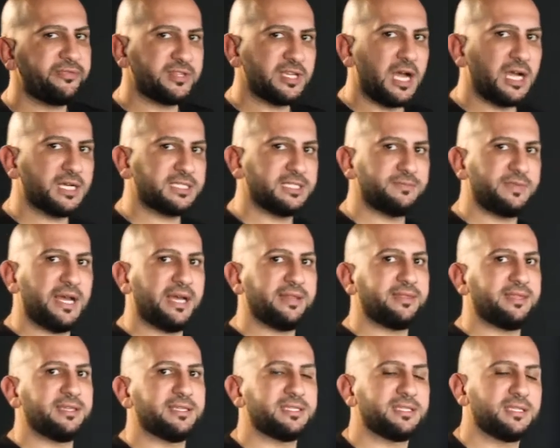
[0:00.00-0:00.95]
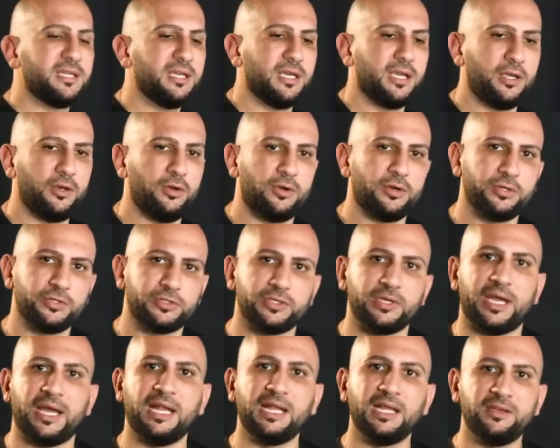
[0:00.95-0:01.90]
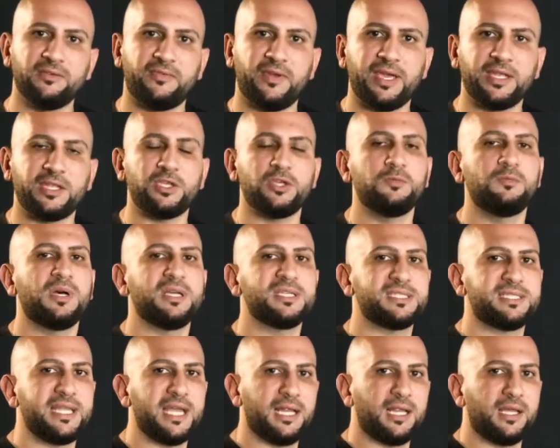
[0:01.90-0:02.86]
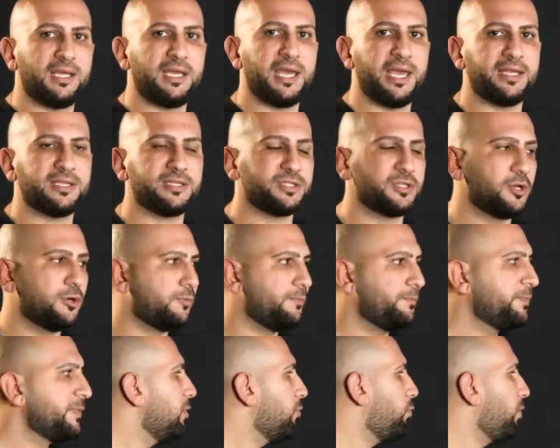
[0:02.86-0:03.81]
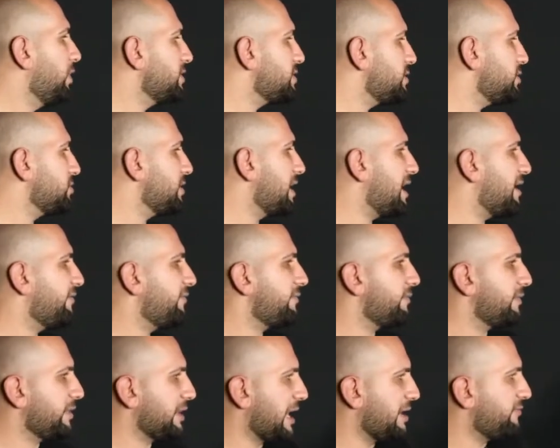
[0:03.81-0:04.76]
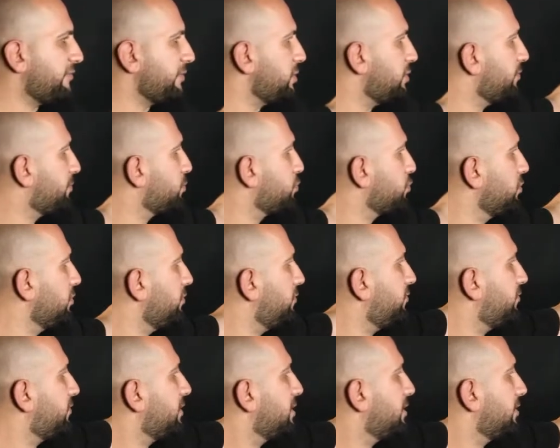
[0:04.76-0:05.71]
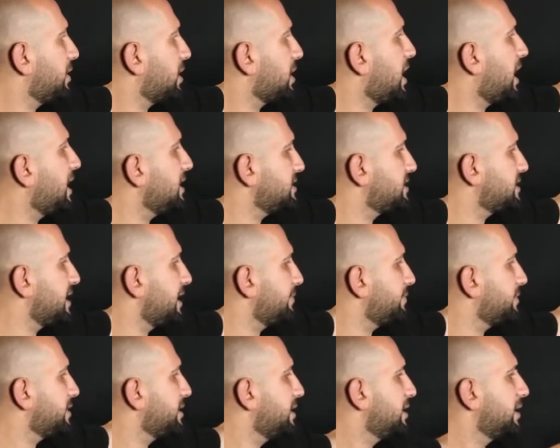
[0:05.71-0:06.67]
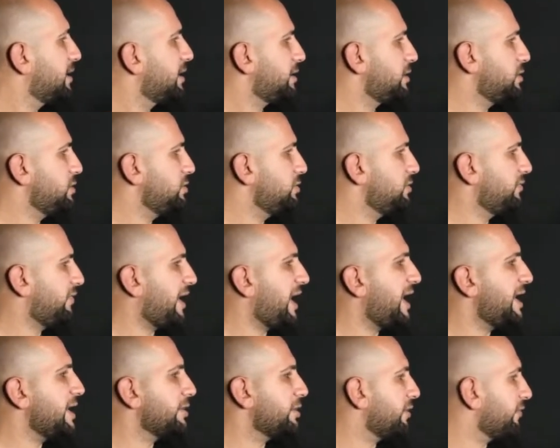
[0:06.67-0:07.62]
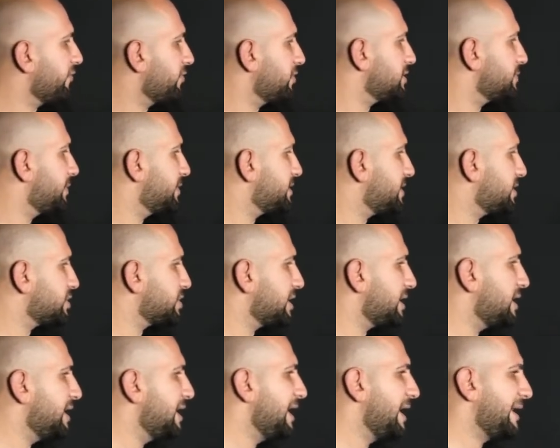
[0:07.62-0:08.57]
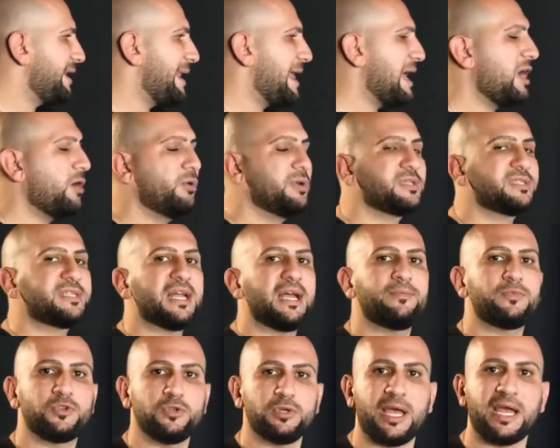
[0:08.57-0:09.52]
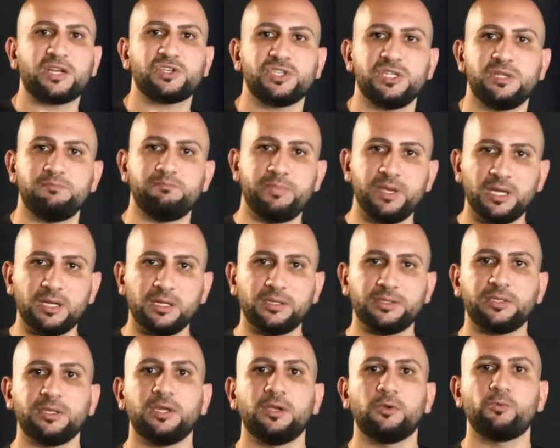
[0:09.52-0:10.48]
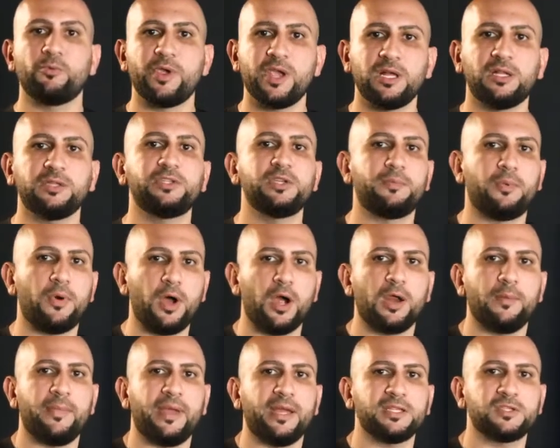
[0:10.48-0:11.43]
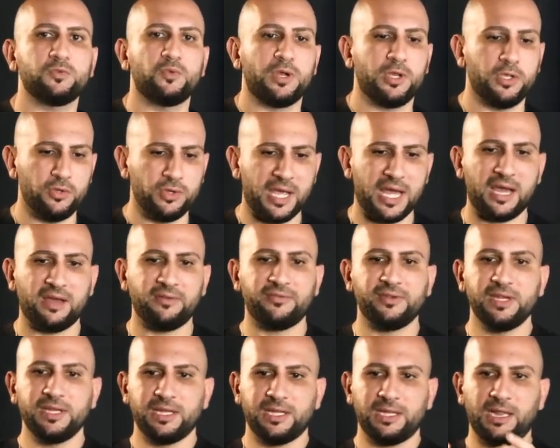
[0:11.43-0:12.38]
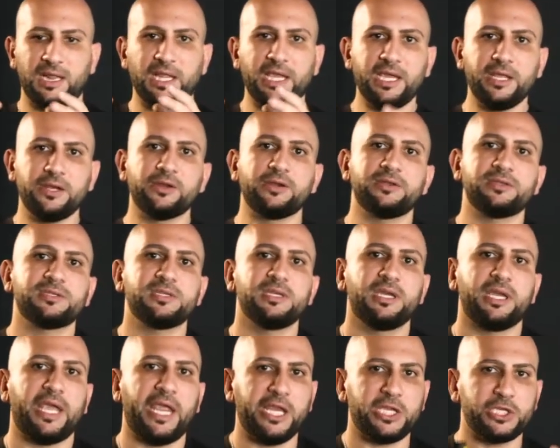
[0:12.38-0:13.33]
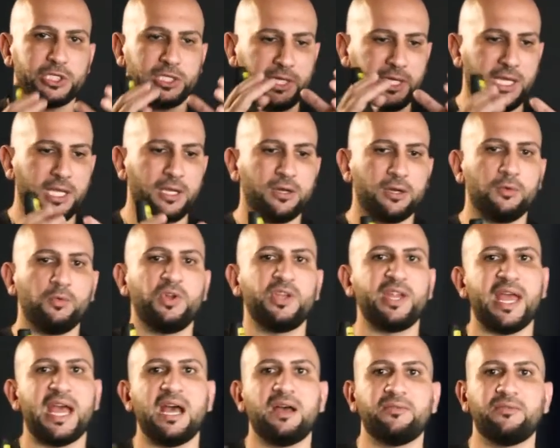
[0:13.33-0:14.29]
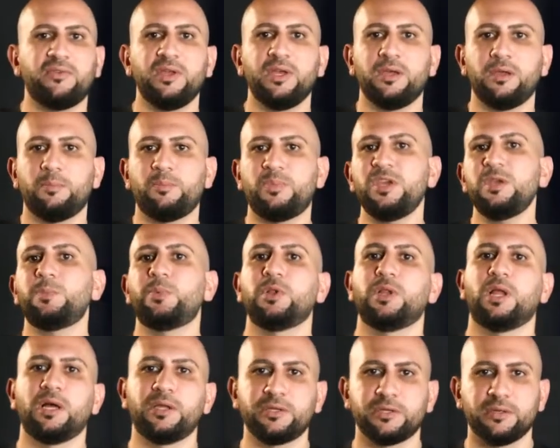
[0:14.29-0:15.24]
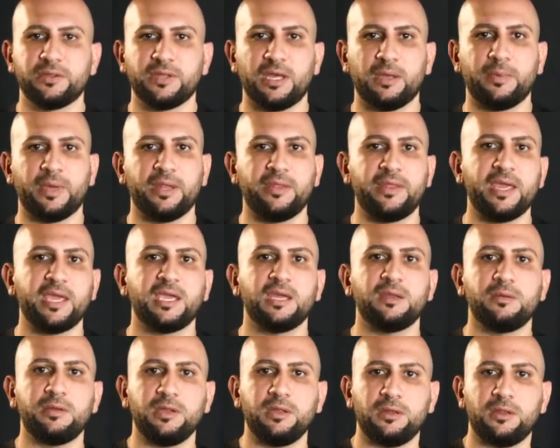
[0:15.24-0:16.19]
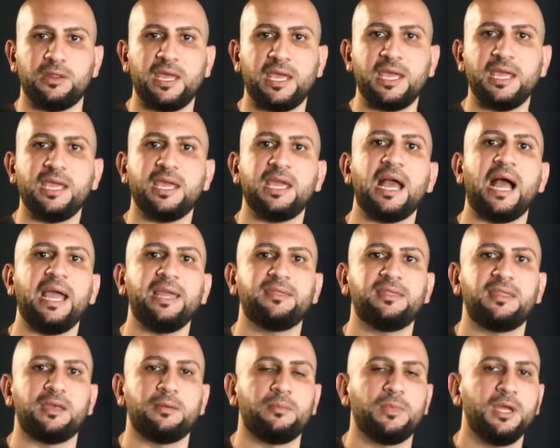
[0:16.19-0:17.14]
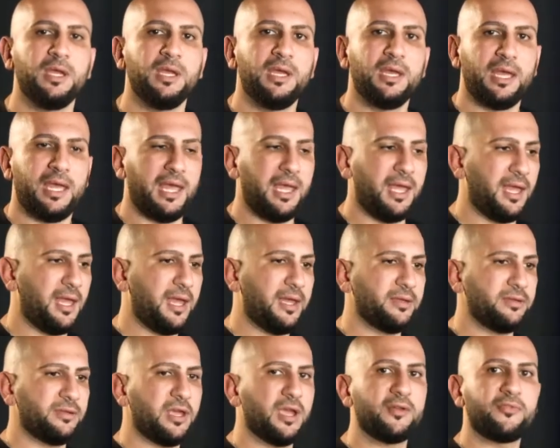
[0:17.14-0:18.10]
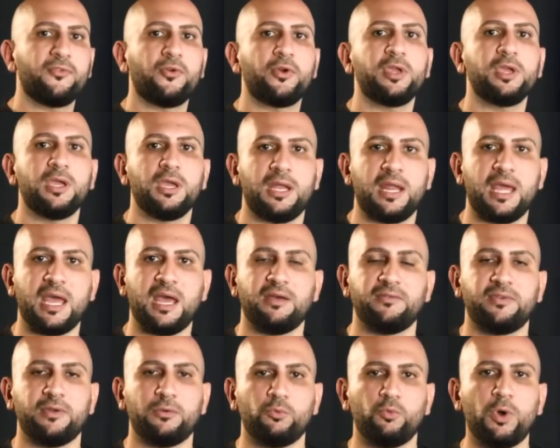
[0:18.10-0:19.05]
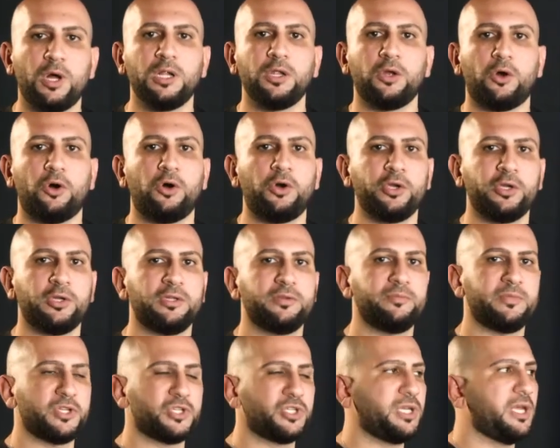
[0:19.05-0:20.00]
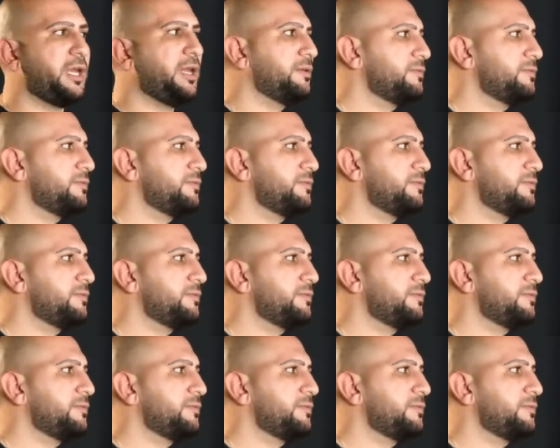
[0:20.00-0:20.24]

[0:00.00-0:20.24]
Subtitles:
talked about this. In order to elevate, you must delegate. So once you've proved the concept, you've hired your first position, now it's time to actually build real departments where you have leaders. Each leader would have people under them and they can guide them. And therefore you're gonna have a well-oiled machine.